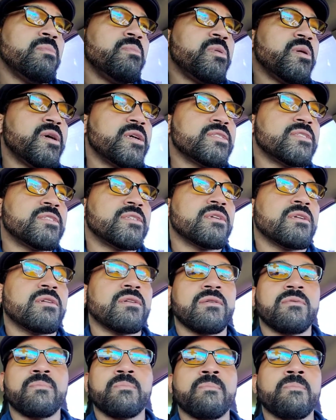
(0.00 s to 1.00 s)
But
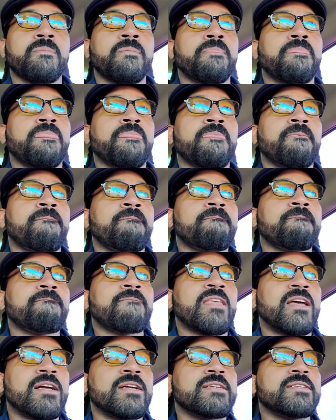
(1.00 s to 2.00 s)

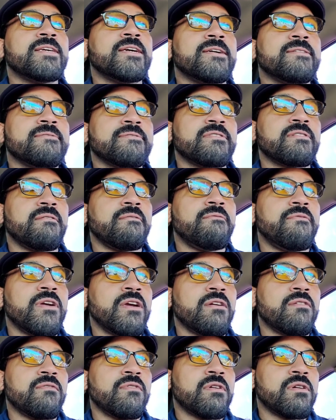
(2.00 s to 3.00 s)
yeah, it's a
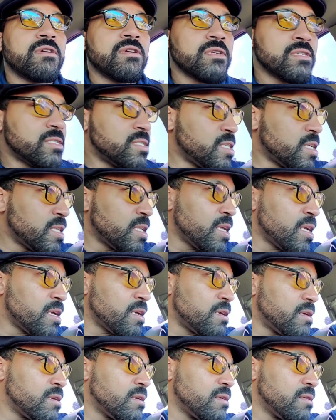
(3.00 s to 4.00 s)
very, very good Sunday.